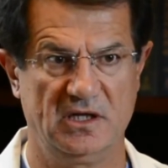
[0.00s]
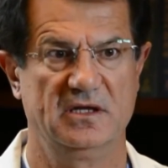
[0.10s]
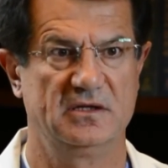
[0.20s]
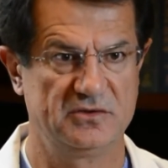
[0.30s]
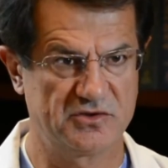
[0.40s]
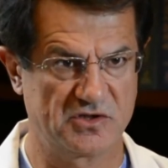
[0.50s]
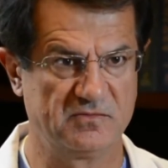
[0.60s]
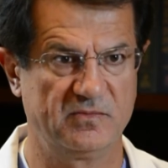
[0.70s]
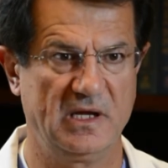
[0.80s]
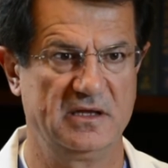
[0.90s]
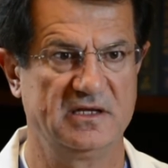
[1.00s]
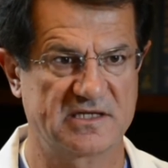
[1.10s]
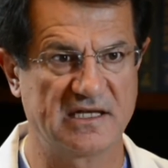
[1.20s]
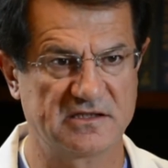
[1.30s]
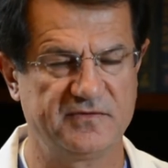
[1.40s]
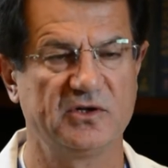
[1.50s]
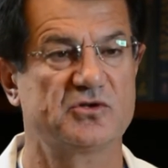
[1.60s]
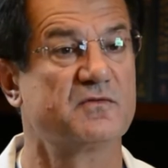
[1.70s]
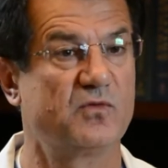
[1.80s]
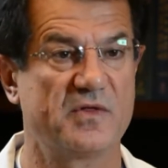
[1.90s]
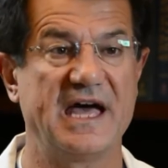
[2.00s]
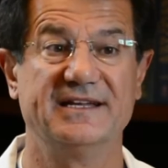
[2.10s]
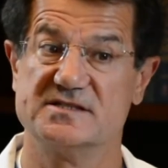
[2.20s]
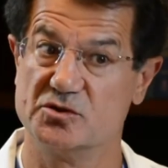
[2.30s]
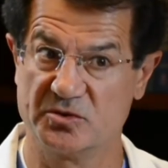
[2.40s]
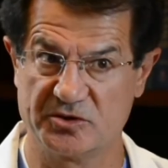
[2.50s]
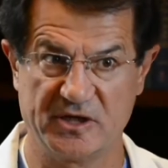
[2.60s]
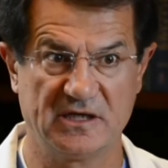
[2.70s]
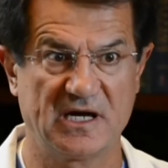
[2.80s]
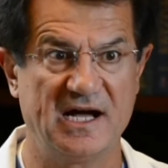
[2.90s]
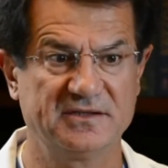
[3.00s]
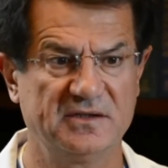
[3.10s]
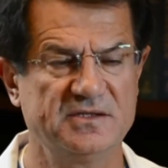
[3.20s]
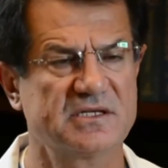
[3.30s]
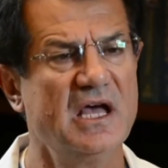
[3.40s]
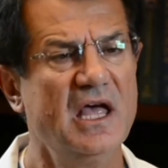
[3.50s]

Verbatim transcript: uh, the, term, uh, the scientific term for that is urinary incontinence,